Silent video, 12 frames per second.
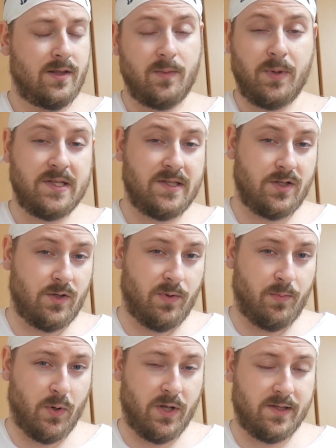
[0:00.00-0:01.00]
The pasta should
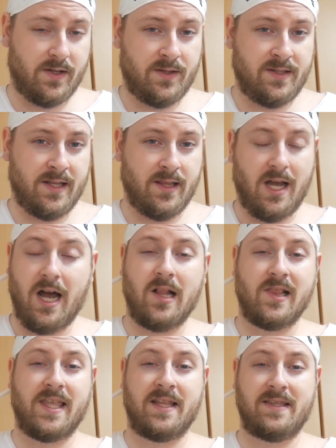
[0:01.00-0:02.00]
be boiled until
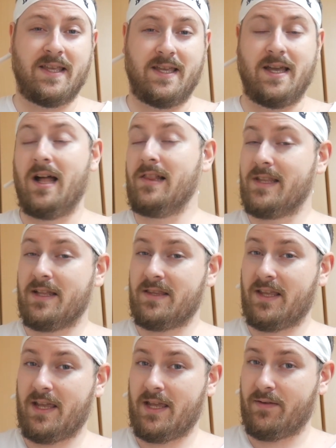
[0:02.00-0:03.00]
al dente. Al
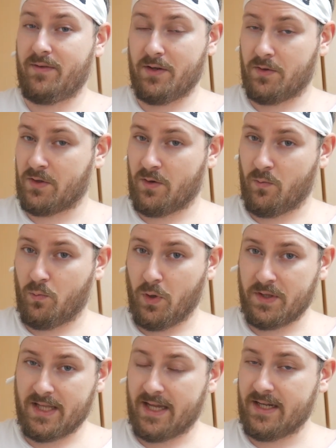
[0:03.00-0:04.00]
dente, if you don't know
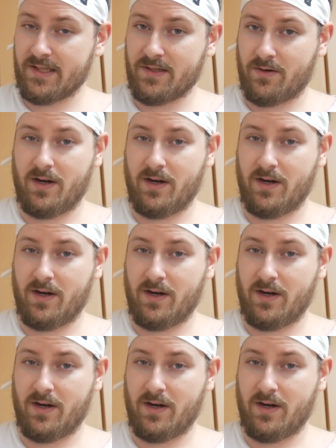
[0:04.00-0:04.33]
what that is